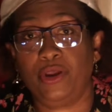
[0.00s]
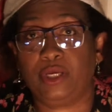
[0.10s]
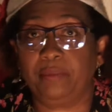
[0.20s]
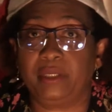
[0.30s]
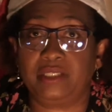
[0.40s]

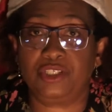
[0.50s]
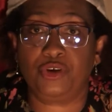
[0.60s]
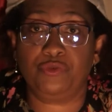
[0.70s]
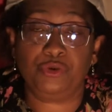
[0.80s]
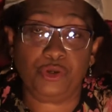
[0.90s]
or you can put
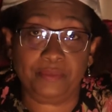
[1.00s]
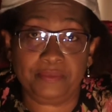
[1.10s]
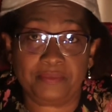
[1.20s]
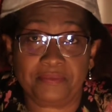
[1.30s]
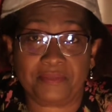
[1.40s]
it in your
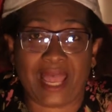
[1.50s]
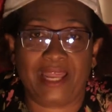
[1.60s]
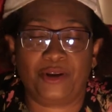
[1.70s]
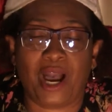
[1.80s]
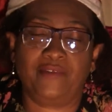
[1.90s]
room
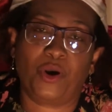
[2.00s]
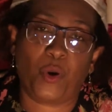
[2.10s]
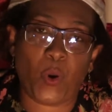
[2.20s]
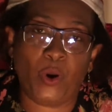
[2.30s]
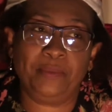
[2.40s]
and you
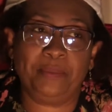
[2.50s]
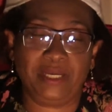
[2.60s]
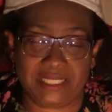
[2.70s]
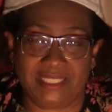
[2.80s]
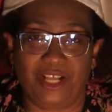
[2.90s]
have your
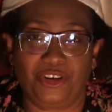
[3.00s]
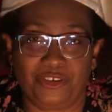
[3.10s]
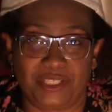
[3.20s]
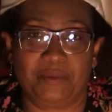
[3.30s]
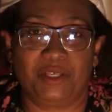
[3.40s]
own
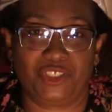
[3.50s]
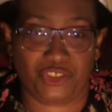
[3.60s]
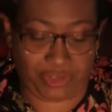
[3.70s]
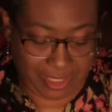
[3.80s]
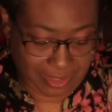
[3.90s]
personal
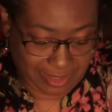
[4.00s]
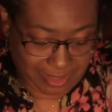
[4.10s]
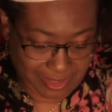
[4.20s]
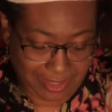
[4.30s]
Christmas tree.